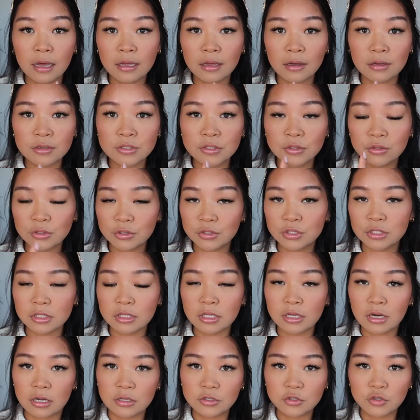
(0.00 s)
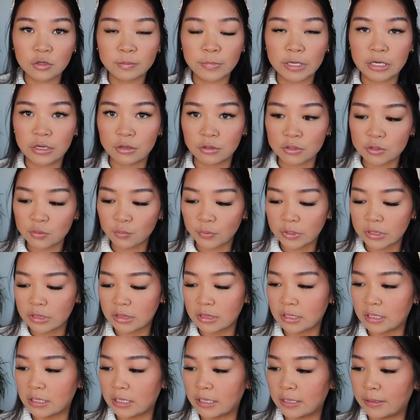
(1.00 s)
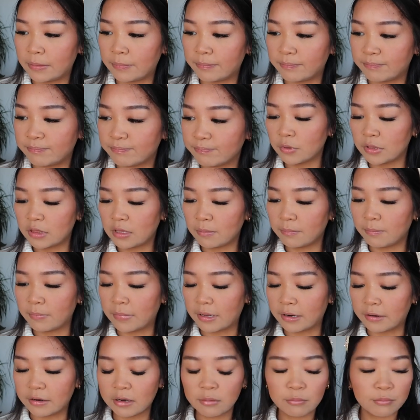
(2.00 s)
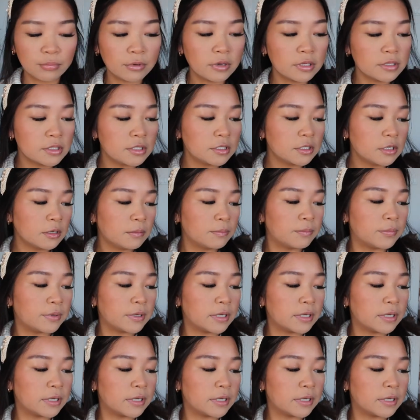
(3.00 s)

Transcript: also usually contour my nose with the Merit bronzer,